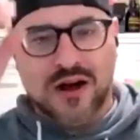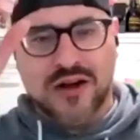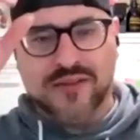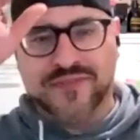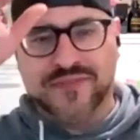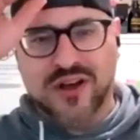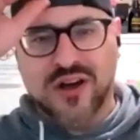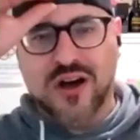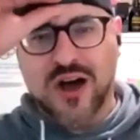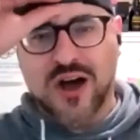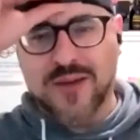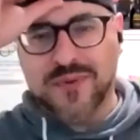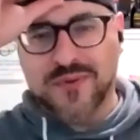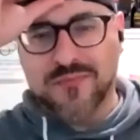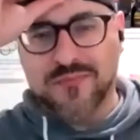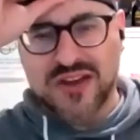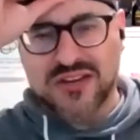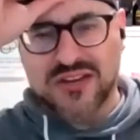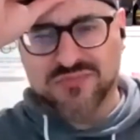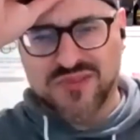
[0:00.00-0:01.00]
off the hop
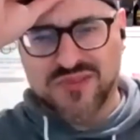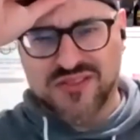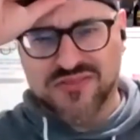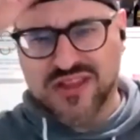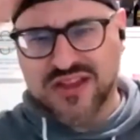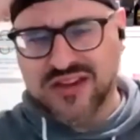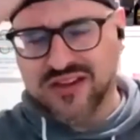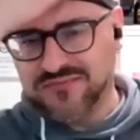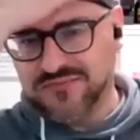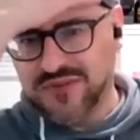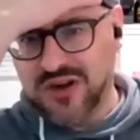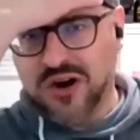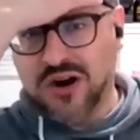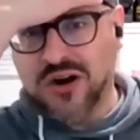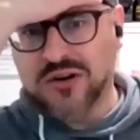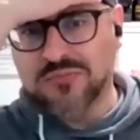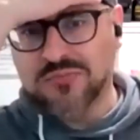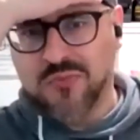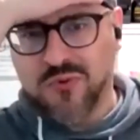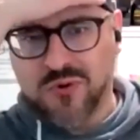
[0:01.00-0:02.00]
it makes me think
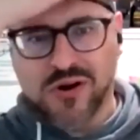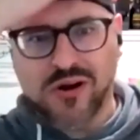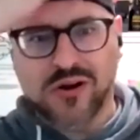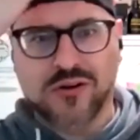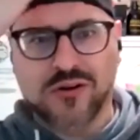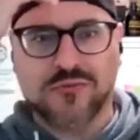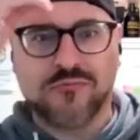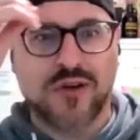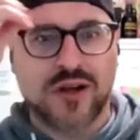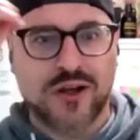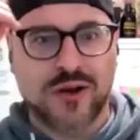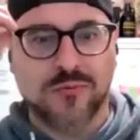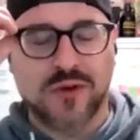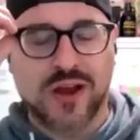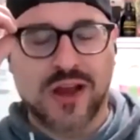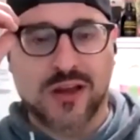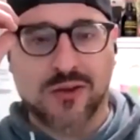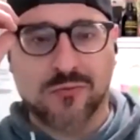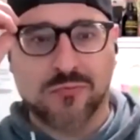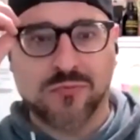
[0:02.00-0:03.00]
ardmore right
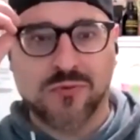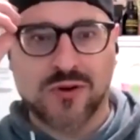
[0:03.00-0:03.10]
away